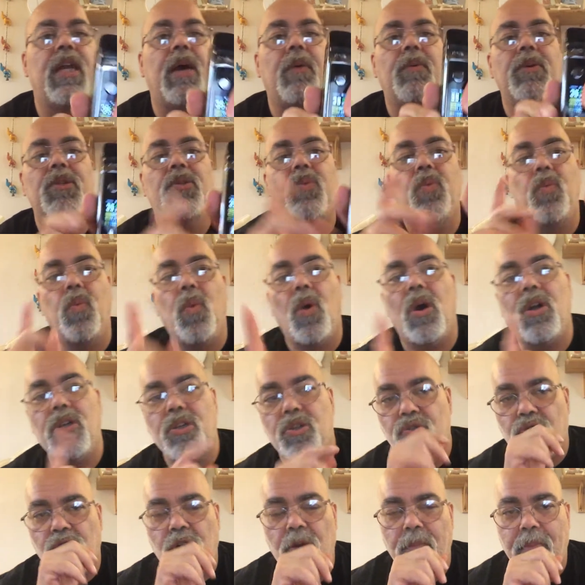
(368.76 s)
there was one
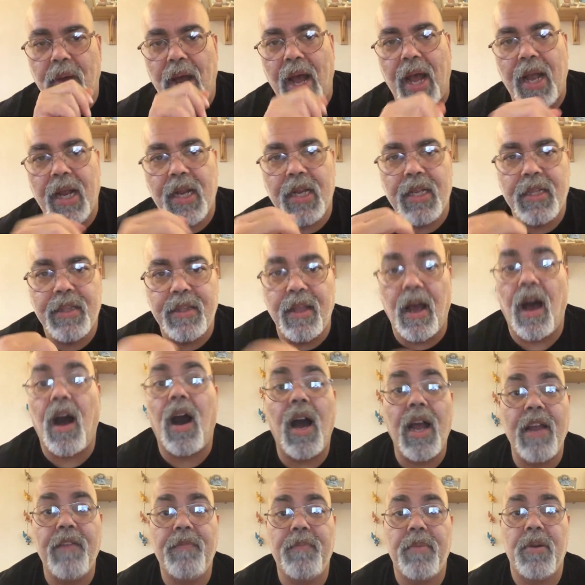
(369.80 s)
drawback that
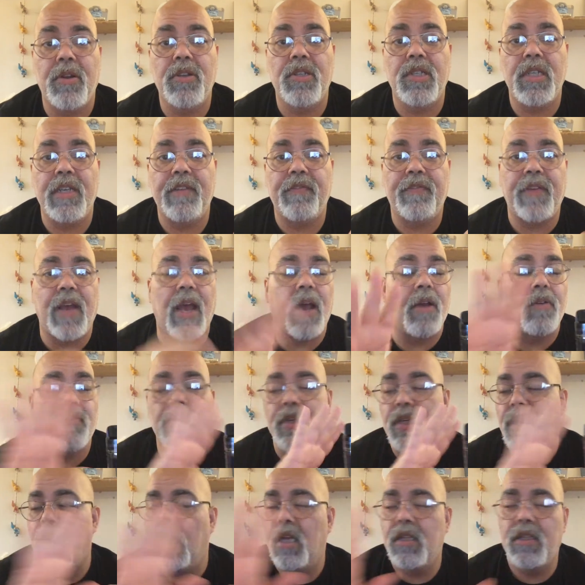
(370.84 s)
I've personally found.
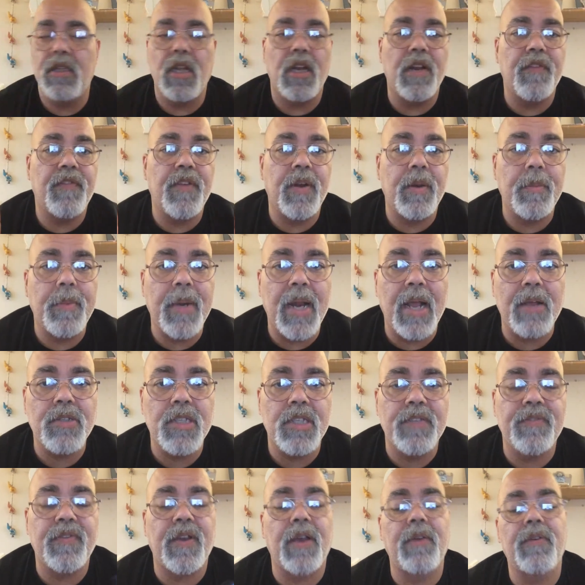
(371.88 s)
Don't know if anybody else
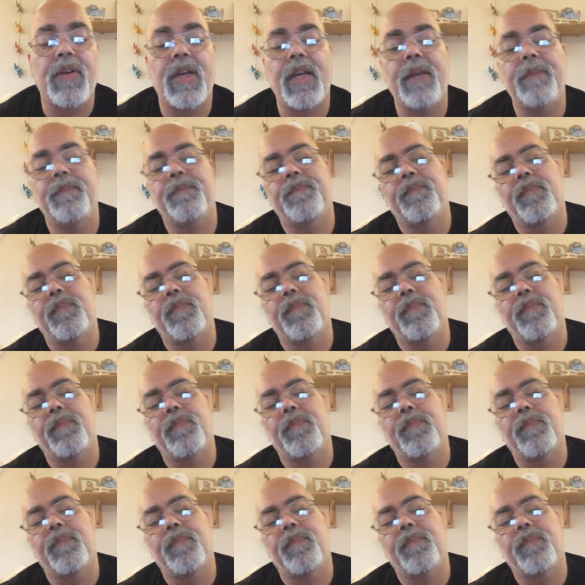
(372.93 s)
has found it,